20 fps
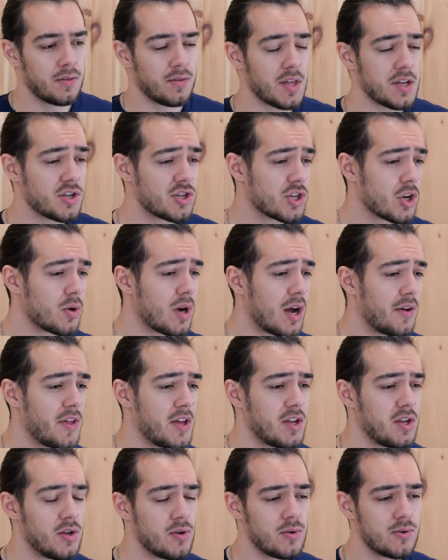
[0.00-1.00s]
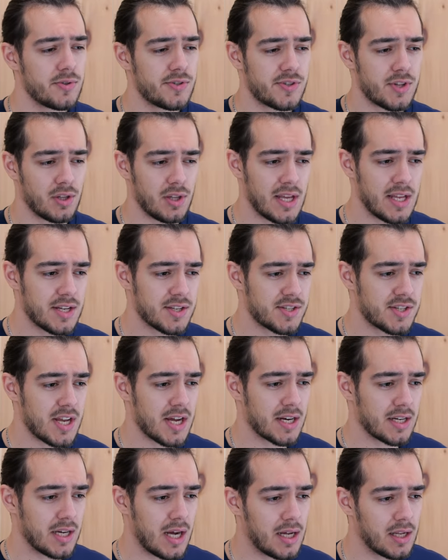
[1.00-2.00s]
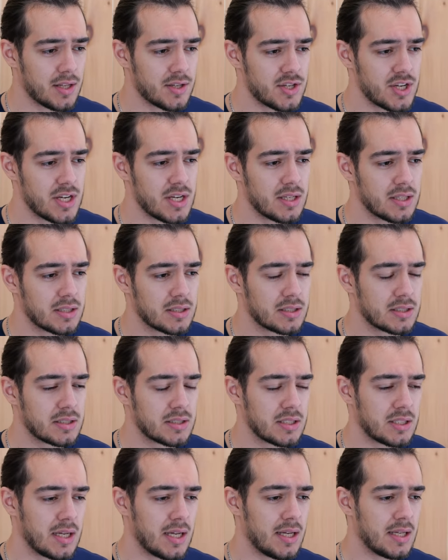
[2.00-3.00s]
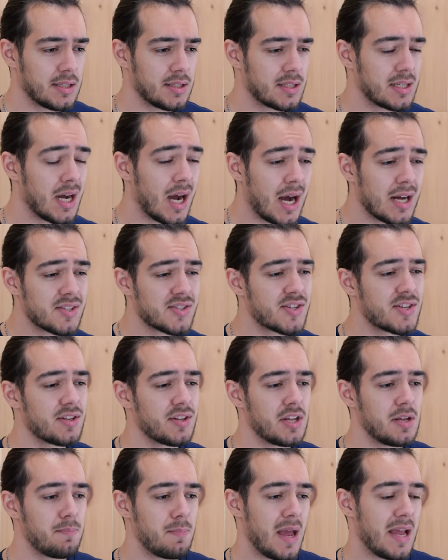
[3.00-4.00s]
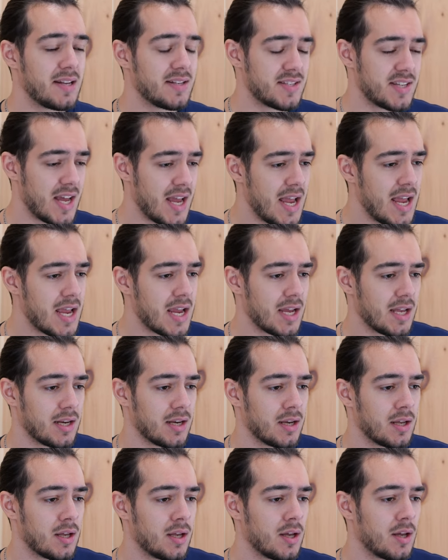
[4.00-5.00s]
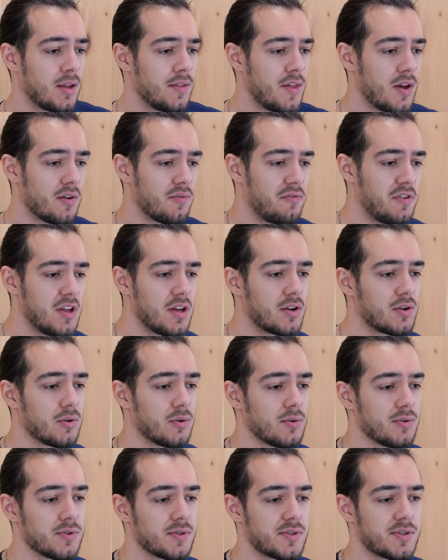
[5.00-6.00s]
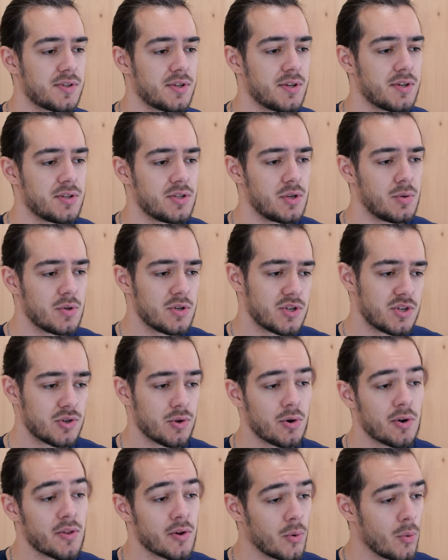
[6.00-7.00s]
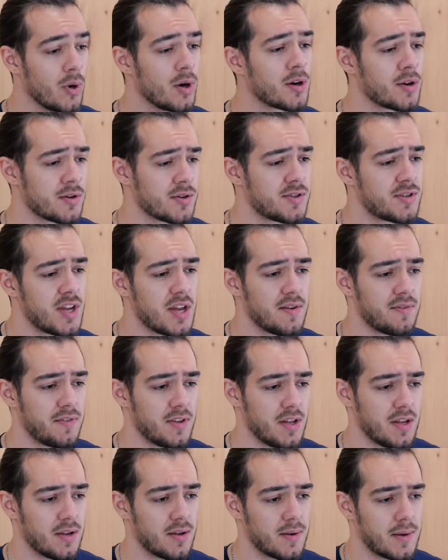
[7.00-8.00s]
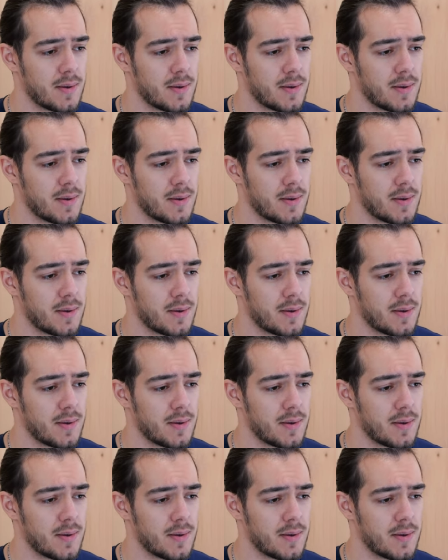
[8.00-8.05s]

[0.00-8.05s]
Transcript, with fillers: They show how they use the latest technology and constantly maintain their vehicles to ensure their workers' safety.